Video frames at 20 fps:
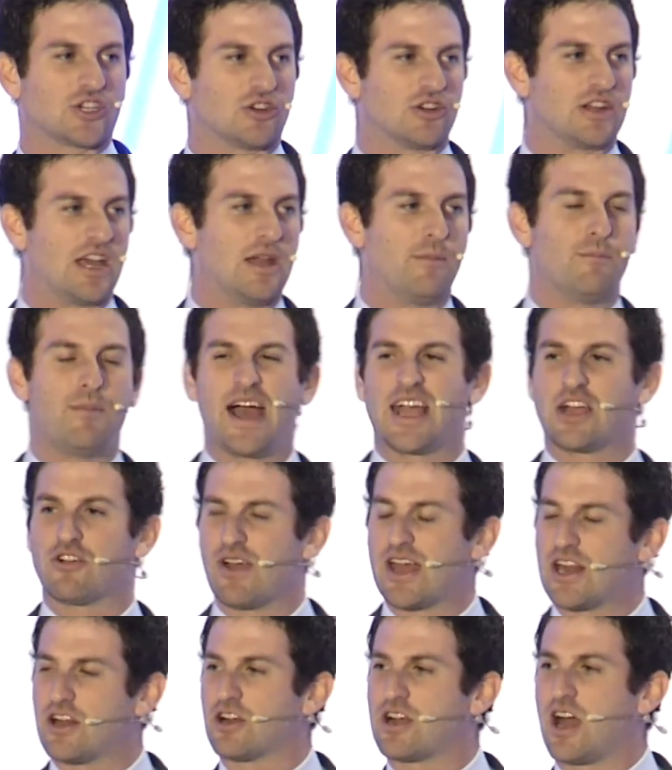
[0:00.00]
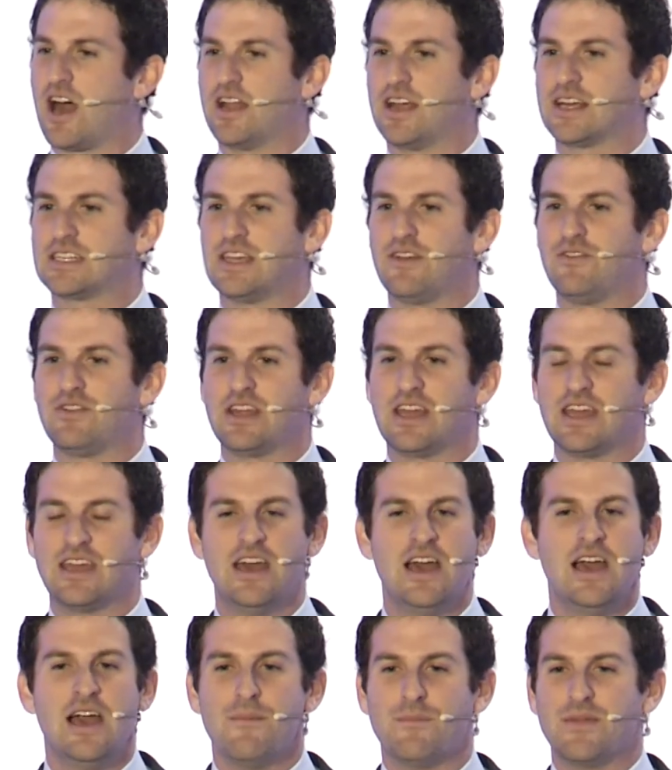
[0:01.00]
in by greater connectivity
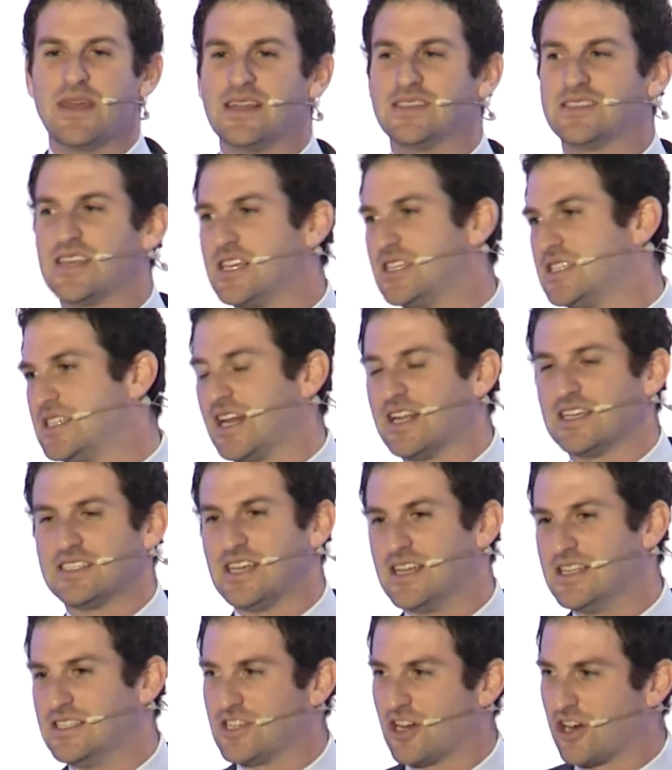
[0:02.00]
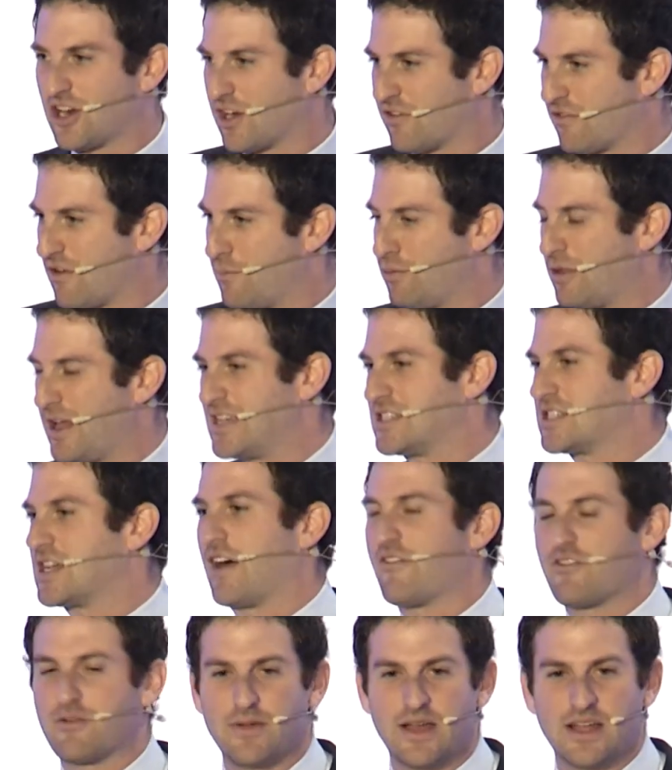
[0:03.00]
means that citizens are going to replace
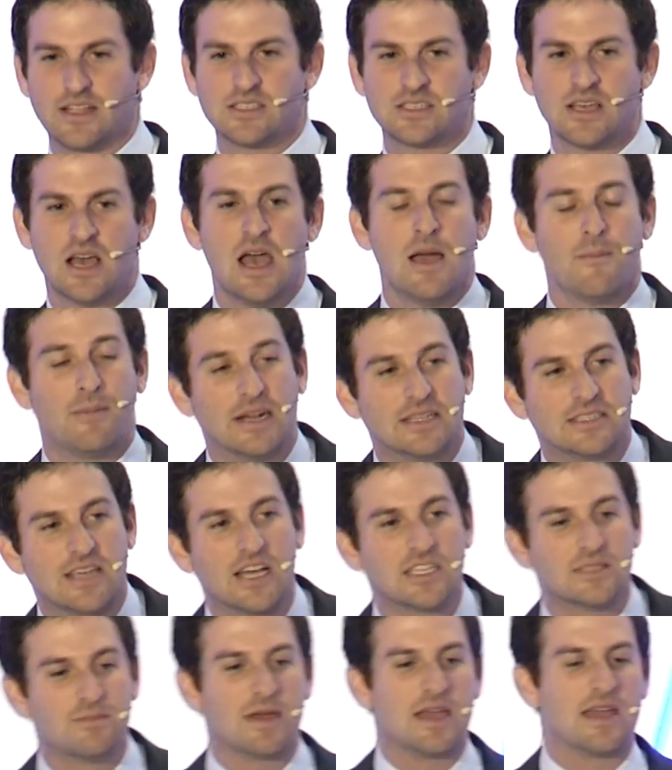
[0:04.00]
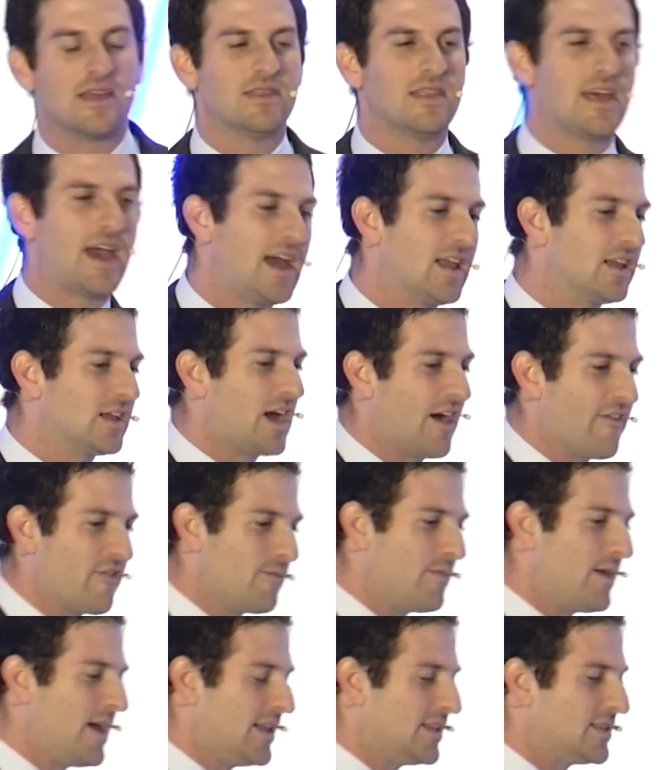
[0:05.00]
governments, but it does mean that
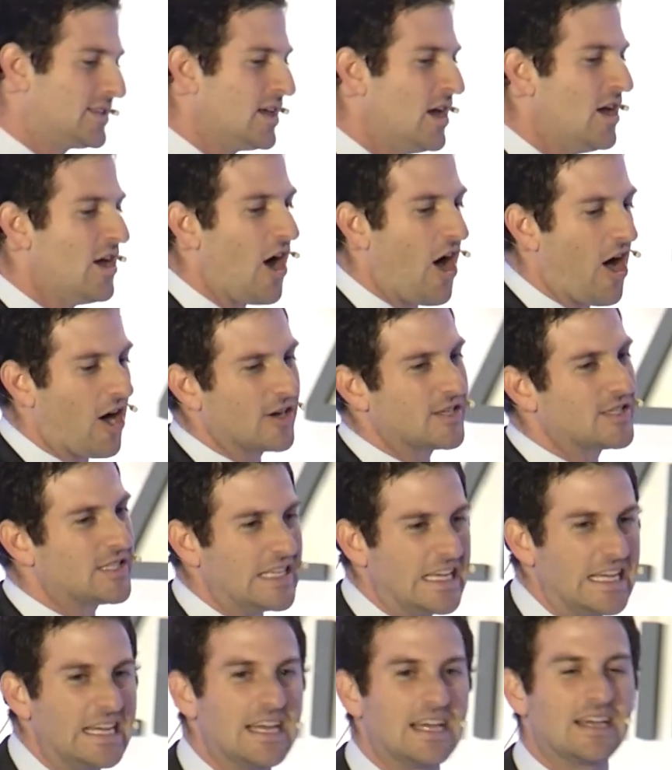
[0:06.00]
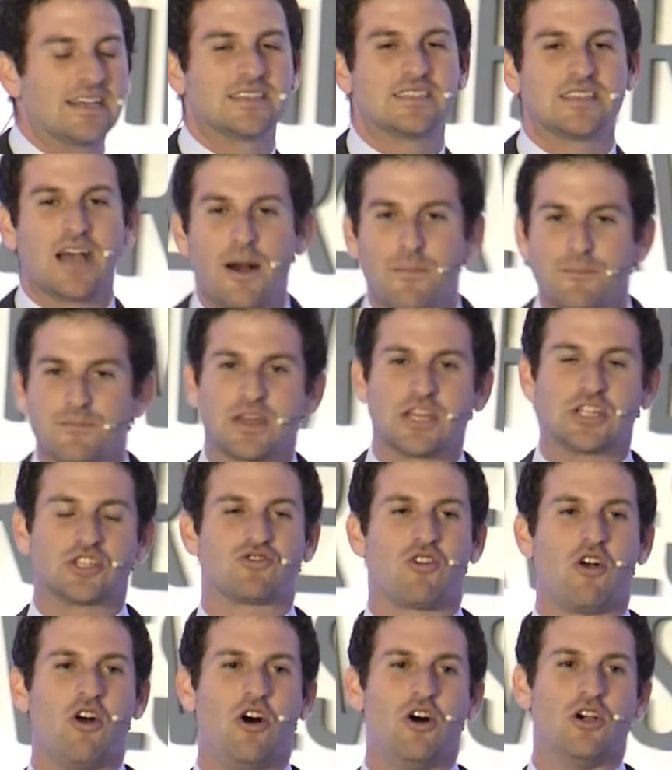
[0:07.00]
governments are ceding some
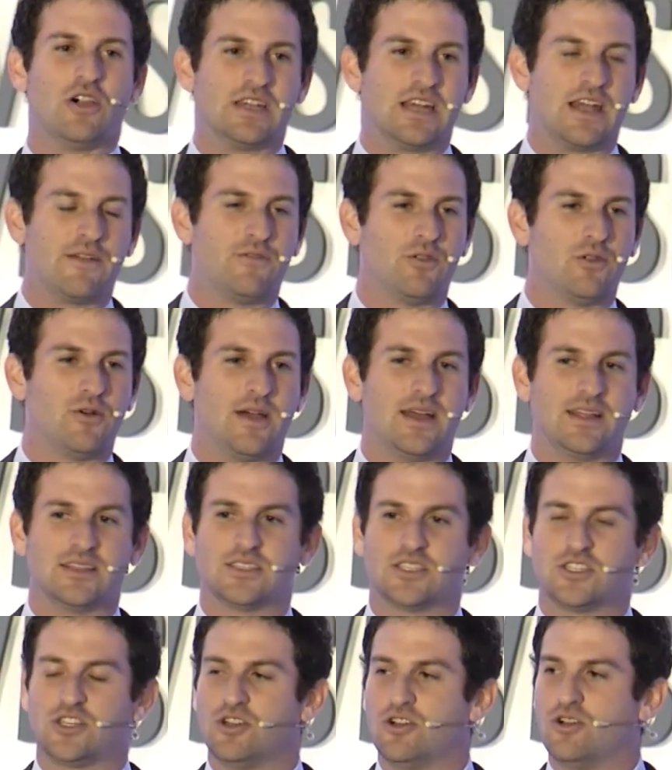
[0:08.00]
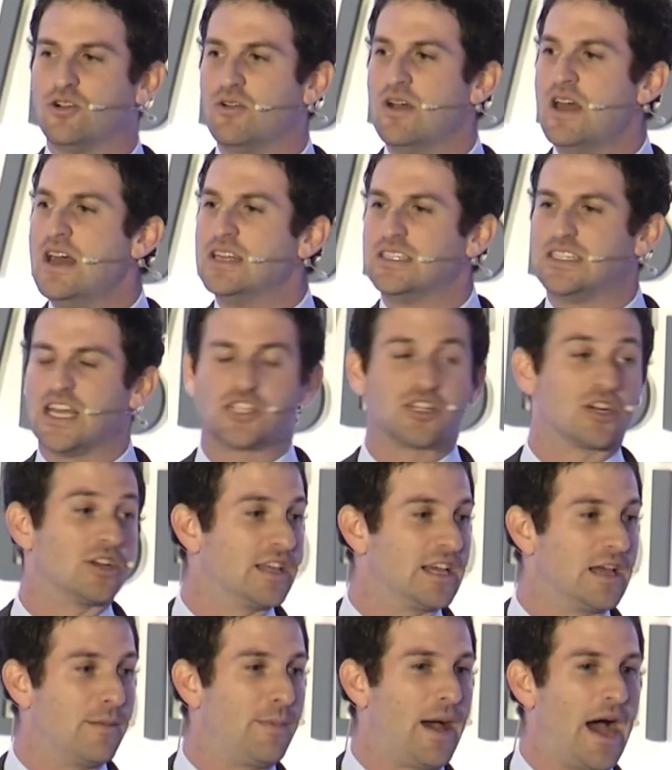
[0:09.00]
control and influence to
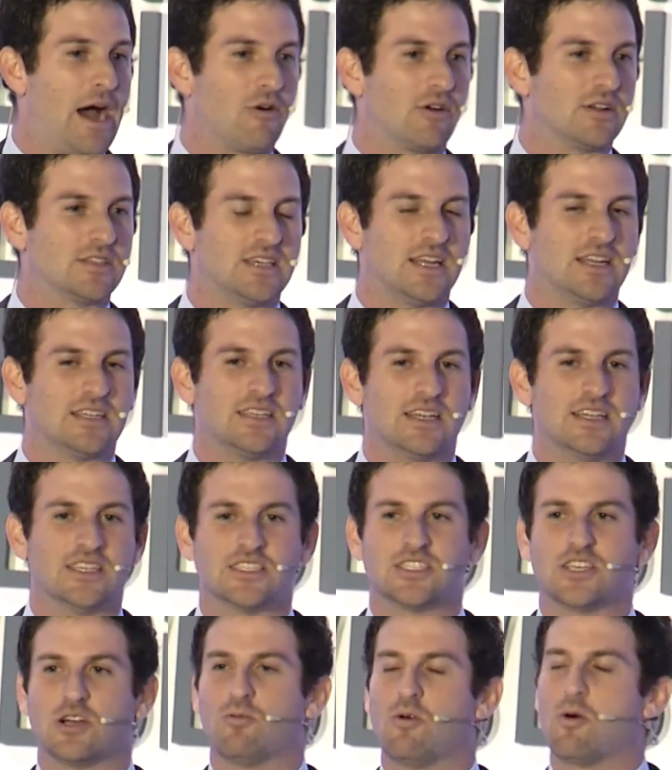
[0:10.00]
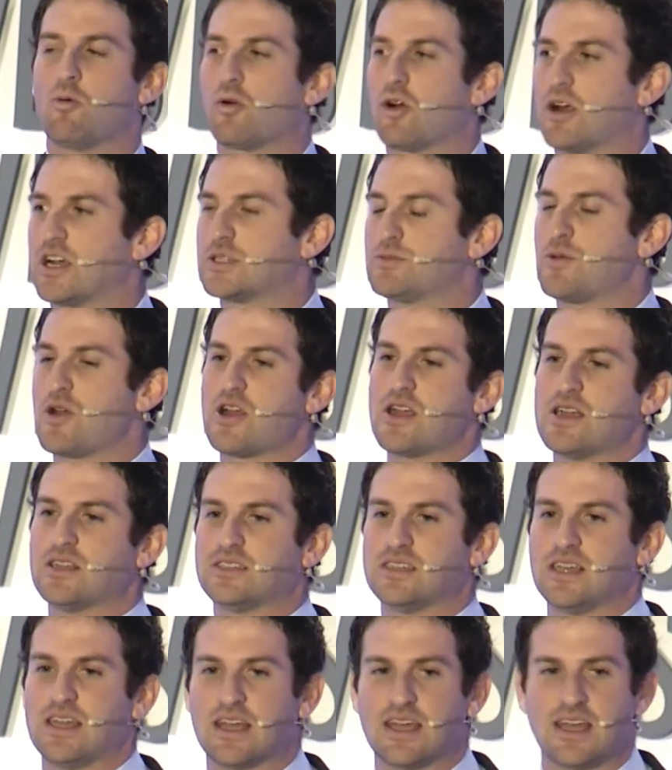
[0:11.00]
digitally empowered citizens. So what we're
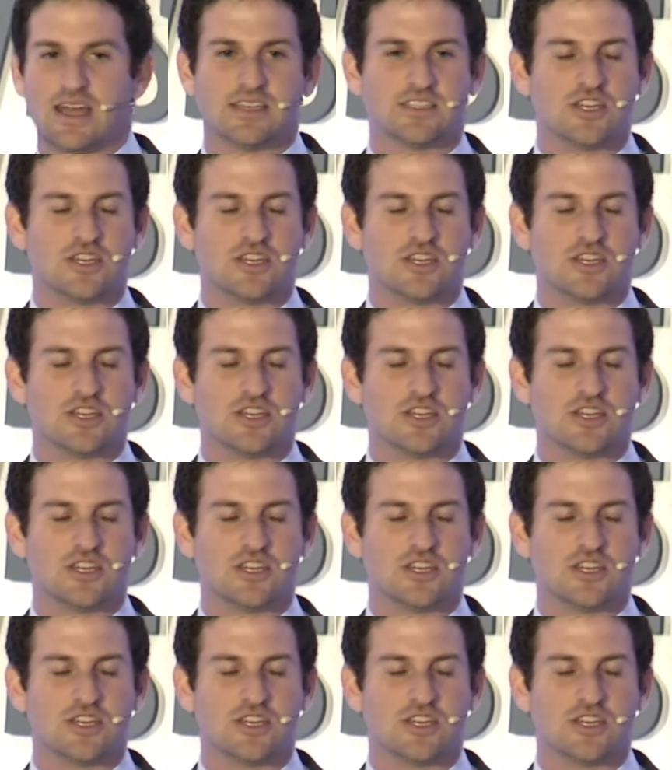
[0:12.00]
experiencing is a